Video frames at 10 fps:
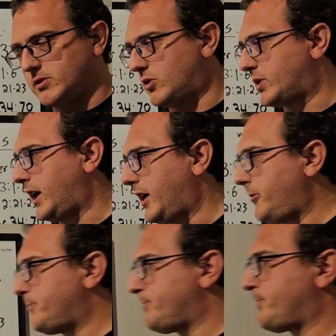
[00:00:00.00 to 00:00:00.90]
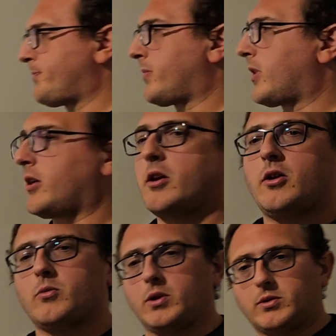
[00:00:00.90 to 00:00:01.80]
Okay?
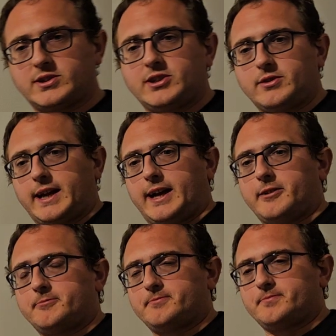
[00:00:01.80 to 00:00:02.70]
We will do that.